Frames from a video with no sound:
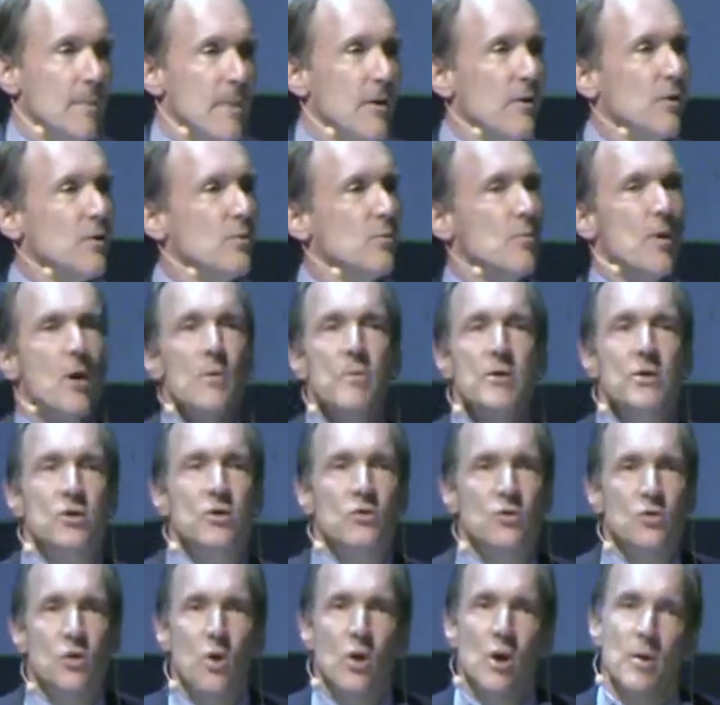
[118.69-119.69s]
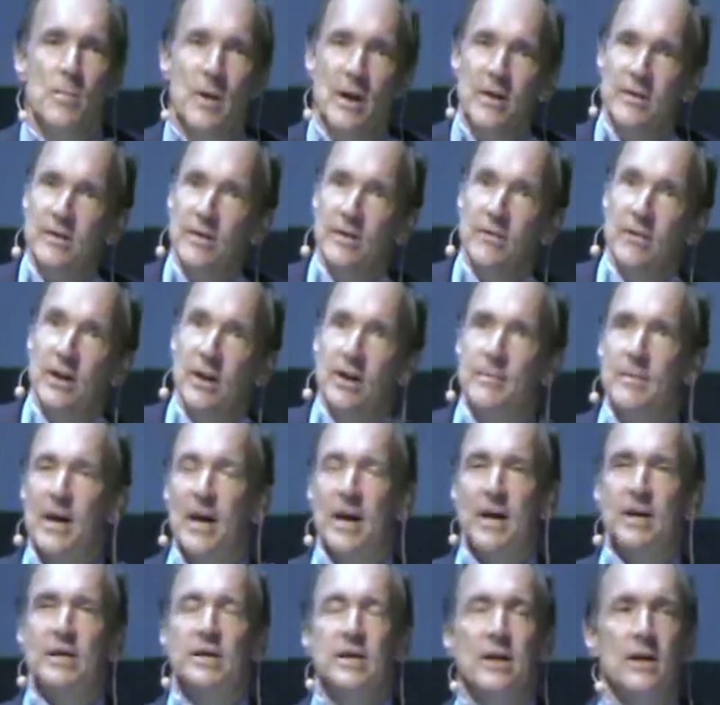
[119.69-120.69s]
The only moment you talk about serving
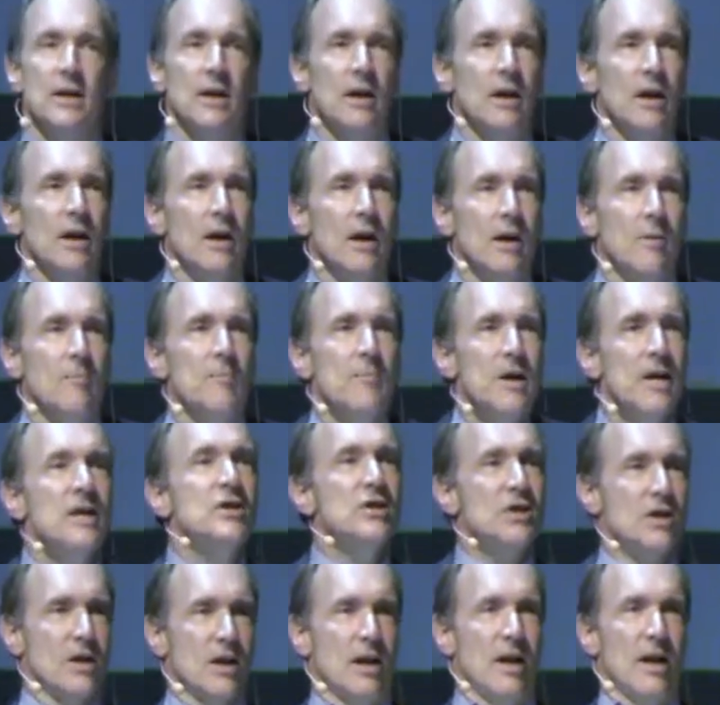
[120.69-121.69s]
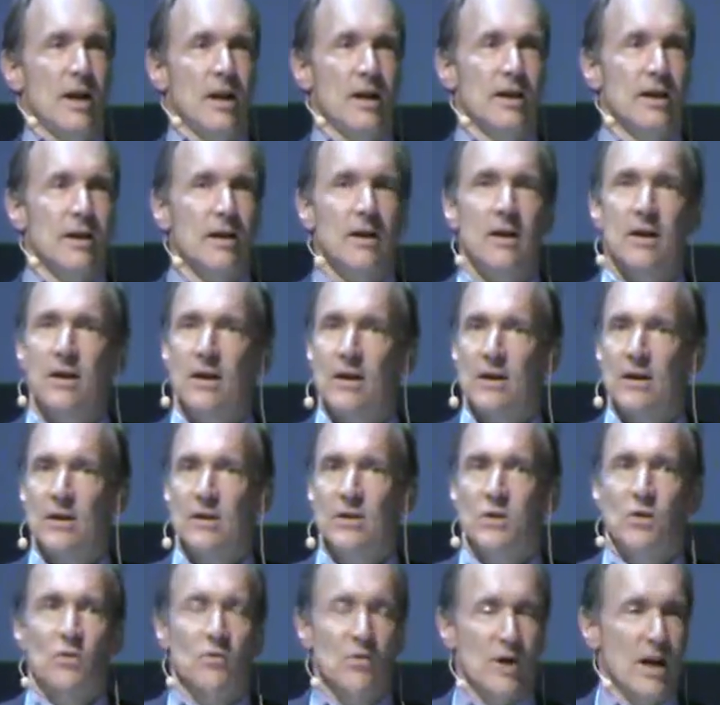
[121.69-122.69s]
humanity, immediately you